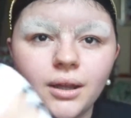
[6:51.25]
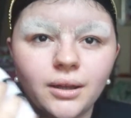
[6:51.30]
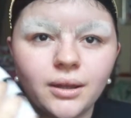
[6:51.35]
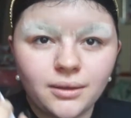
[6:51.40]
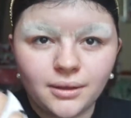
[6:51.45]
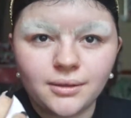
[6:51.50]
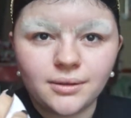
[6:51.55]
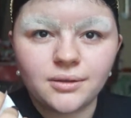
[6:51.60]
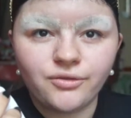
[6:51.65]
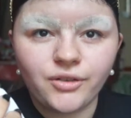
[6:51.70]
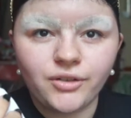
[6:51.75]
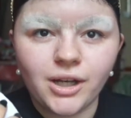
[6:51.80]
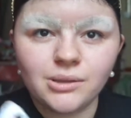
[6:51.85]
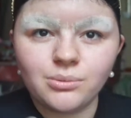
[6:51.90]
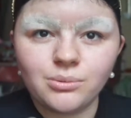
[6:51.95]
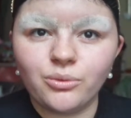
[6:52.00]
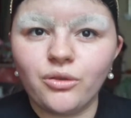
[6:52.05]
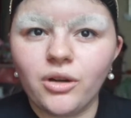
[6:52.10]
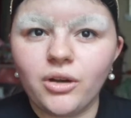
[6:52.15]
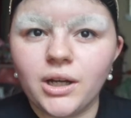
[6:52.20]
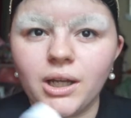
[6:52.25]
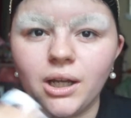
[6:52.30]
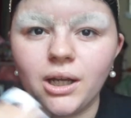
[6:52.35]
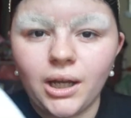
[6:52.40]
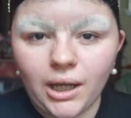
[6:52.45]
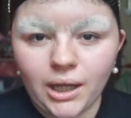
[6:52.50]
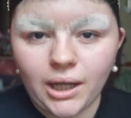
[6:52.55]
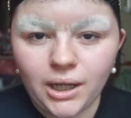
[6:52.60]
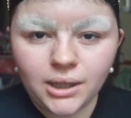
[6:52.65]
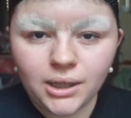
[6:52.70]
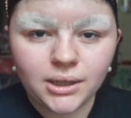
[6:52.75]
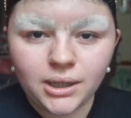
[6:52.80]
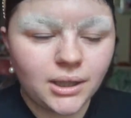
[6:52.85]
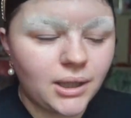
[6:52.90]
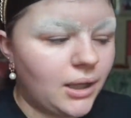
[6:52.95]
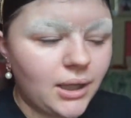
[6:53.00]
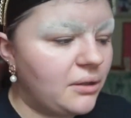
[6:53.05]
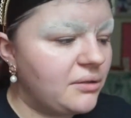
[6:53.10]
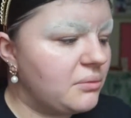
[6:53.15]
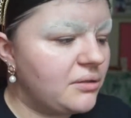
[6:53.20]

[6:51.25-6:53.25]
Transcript: this first before anything else,